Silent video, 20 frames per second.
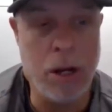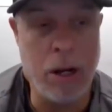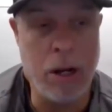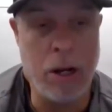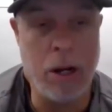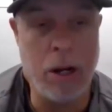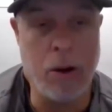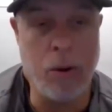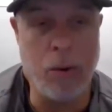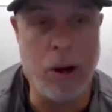
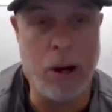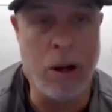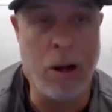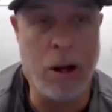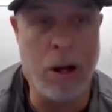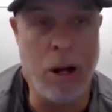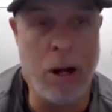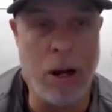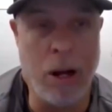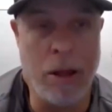
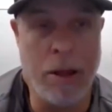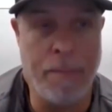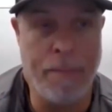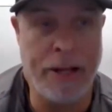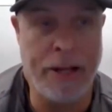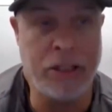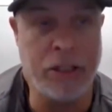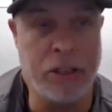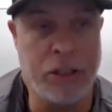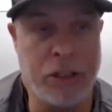
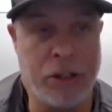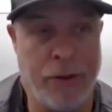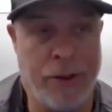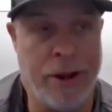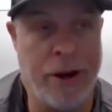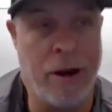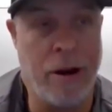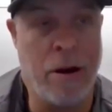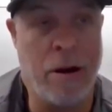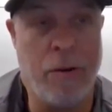The pieces are
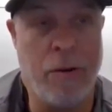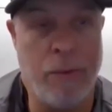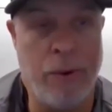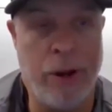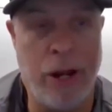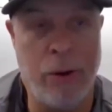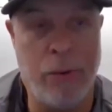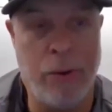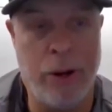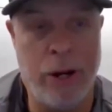there.
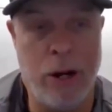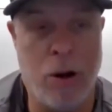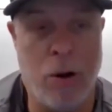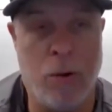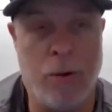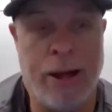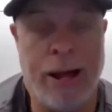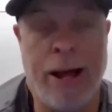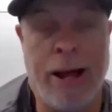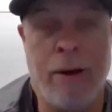We
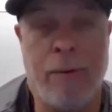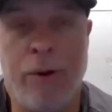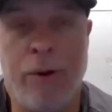know